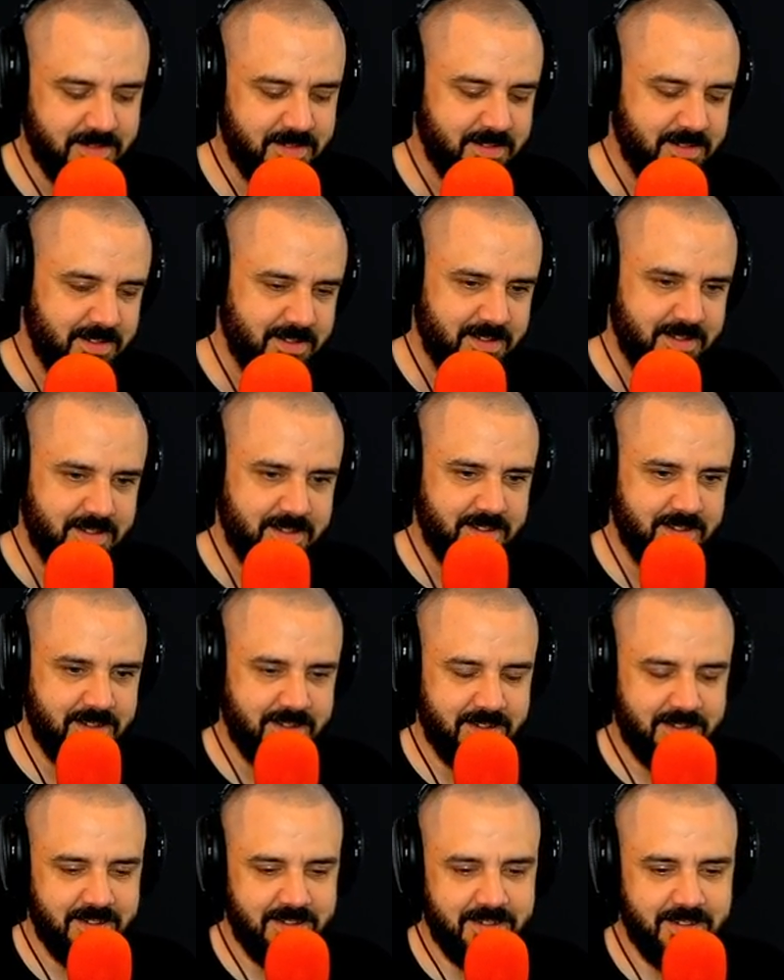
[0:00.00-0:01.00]
Great
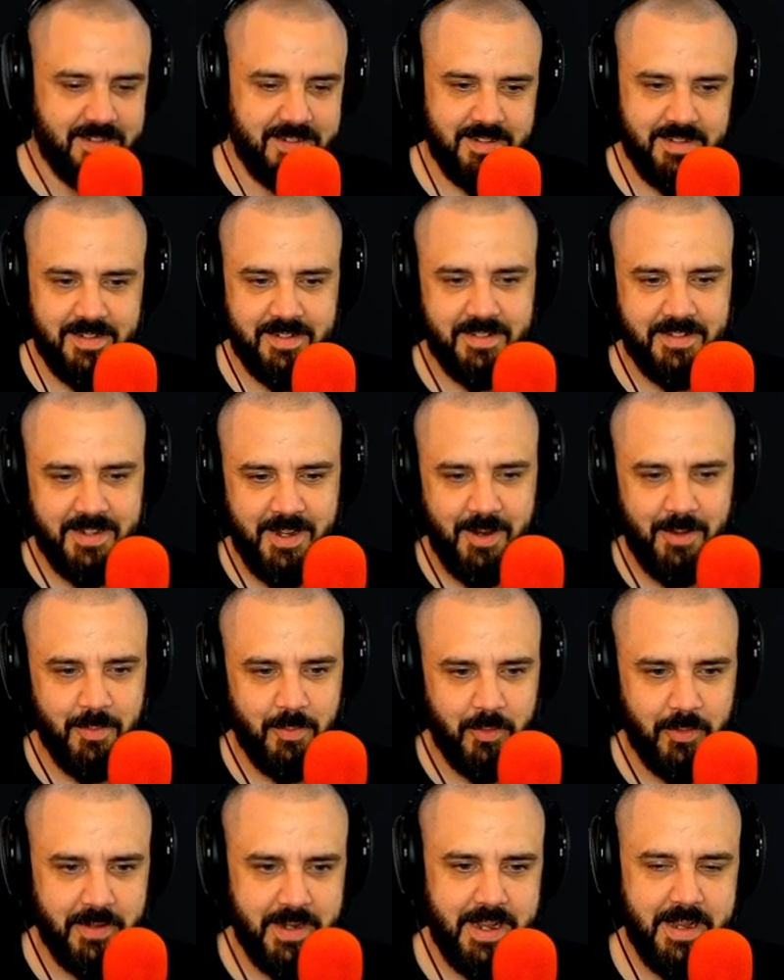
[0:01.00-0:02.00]
name.
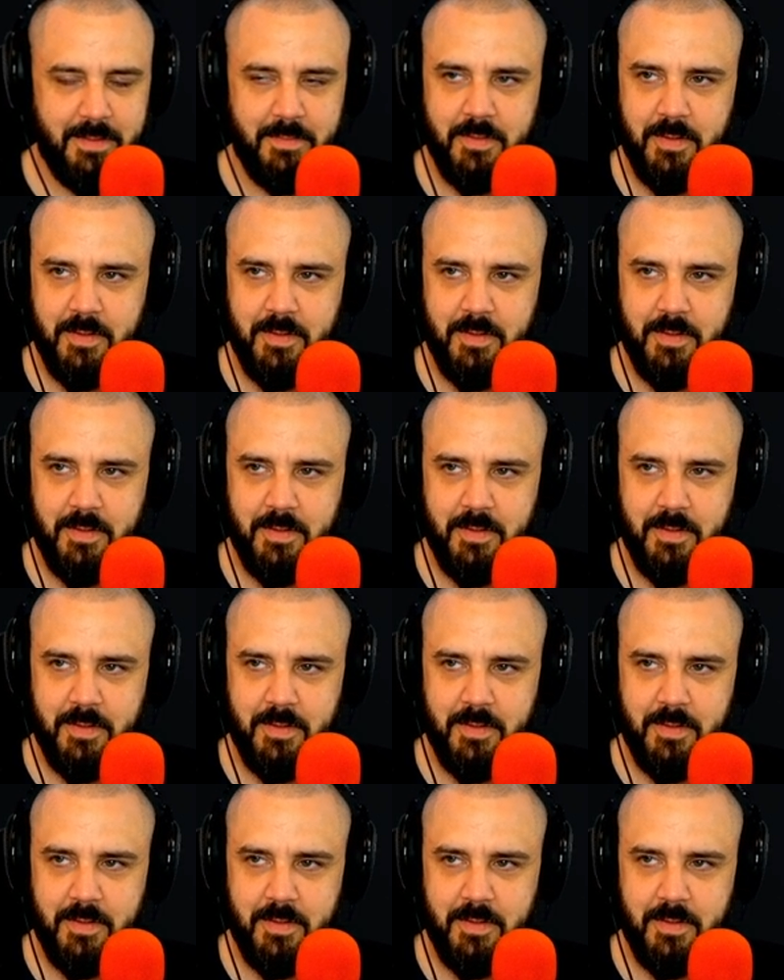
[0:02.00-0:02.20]
Terrible name.